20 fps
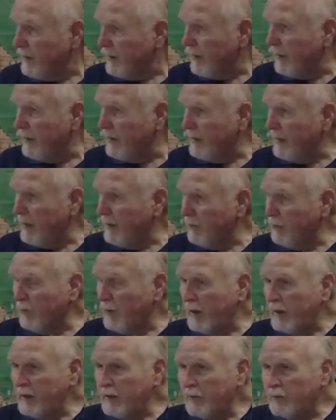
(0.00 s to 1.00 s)
And that
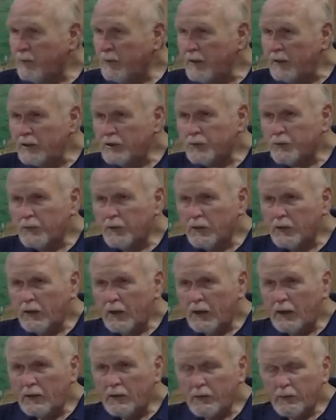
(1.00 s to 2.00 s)
reign of peace
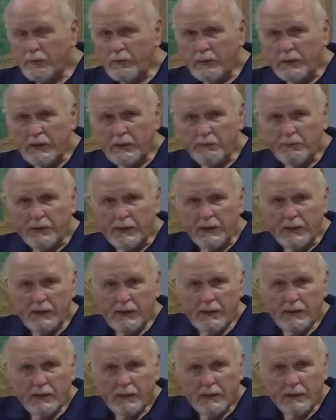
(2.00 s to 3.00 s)
will ultimately
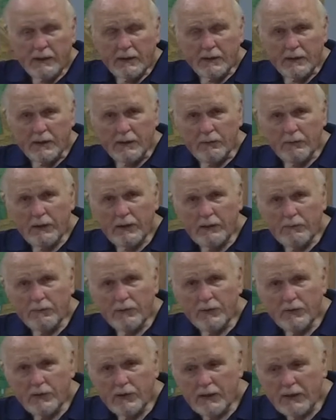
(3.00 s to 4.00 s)
be that we
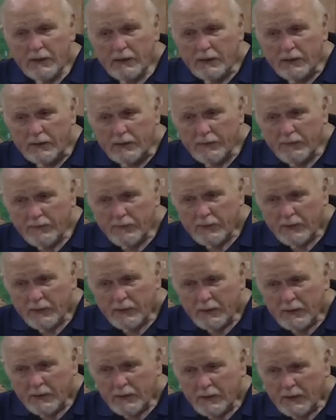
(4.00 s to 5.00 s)
will live
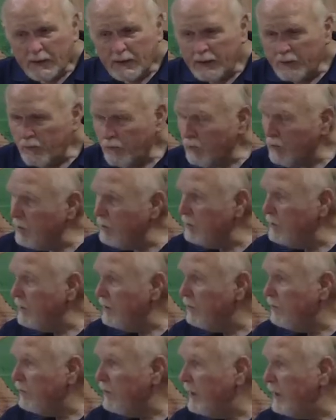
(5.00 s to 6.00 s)
and rule
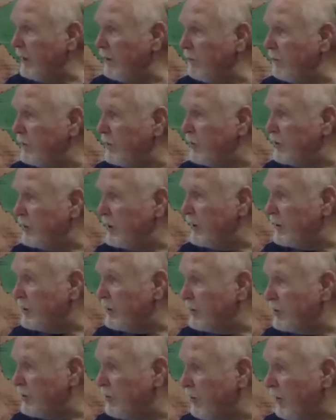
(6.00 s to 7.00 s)
and reign with
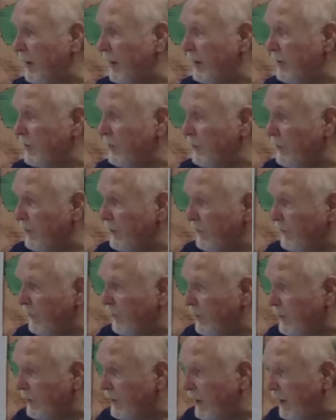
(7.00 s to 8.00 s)
Jesus Christ
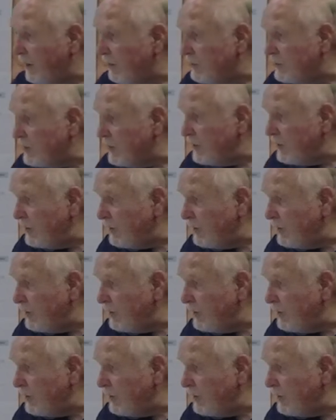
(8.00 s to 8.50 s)
for 1,000